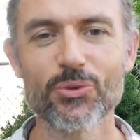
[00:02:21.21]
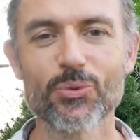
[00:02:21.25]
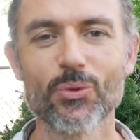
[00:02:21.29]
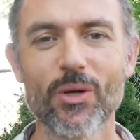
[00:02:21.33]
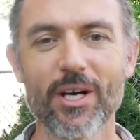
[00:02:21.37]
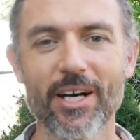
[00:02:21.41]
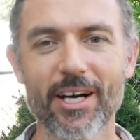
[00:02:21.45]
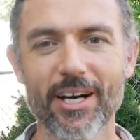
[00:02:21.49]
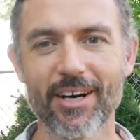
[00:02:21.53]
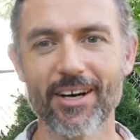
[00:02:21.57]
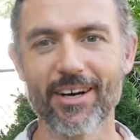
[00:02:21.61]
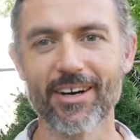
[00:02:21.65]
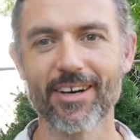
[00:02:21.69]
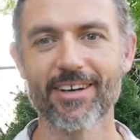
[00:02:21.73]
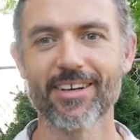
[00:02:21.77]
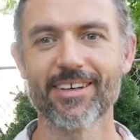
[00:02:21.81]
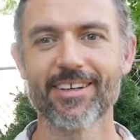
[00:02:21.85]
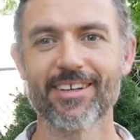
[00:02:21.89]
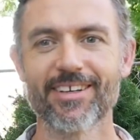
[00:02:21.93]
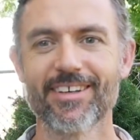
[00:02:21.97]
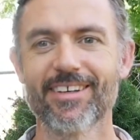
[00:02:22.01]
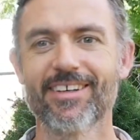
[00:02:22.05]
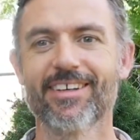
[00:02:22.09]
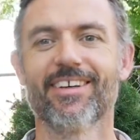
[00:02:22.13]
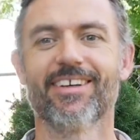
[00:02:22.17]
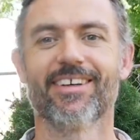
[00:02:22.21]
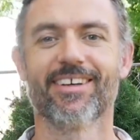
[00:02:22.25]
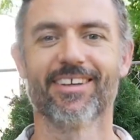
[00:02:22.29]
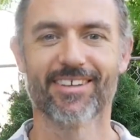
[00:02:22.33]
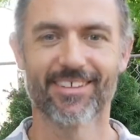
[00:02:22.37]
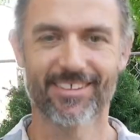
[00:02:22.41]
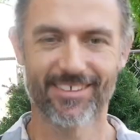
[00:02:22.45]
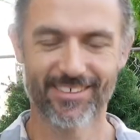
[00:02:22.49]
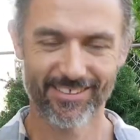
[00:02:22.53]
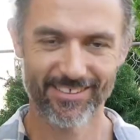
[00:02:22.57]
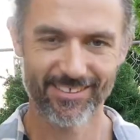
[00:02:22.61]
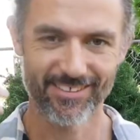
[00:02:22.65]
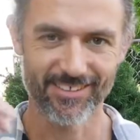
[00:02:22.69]
where
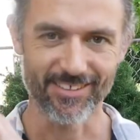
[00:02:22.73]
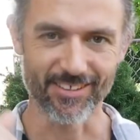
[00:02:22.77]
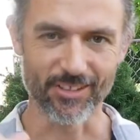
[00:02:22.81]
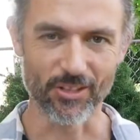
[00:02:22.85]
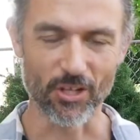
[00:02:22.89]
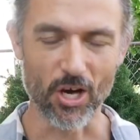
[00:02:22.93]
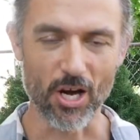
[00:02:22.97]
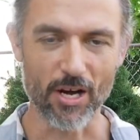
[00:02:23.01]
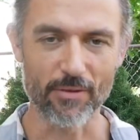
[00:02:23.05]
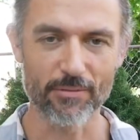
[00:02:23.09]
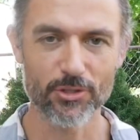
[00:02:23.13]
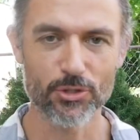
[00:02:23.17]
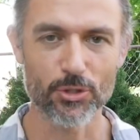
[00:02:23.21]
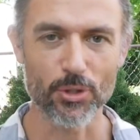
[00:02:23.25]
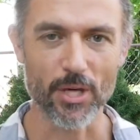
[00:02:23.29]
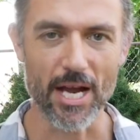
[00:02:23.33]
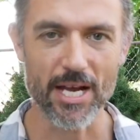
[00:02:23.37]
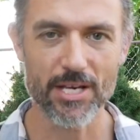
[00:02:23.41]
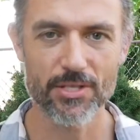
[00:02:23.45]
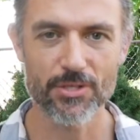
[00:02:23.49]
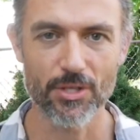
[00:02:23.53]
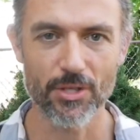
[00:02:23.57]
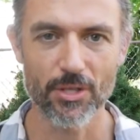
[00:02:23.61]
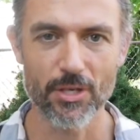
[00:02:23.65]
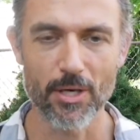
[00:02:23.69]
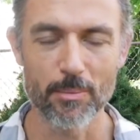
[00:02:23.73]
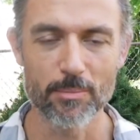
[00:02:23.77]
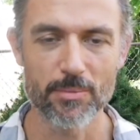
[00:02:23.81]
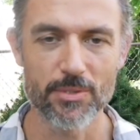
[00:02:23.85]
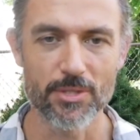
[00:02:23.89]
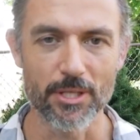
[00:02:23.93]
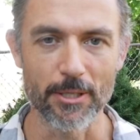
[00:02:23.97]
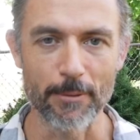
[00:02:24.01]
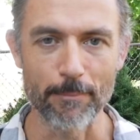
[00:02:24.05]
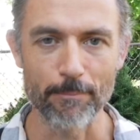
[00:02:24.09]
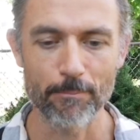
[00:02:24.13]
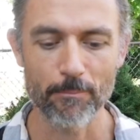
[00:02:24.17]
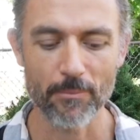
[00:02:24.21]
the law of attraction comes
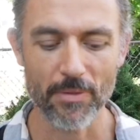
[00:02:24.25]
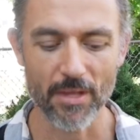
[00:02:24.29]
in.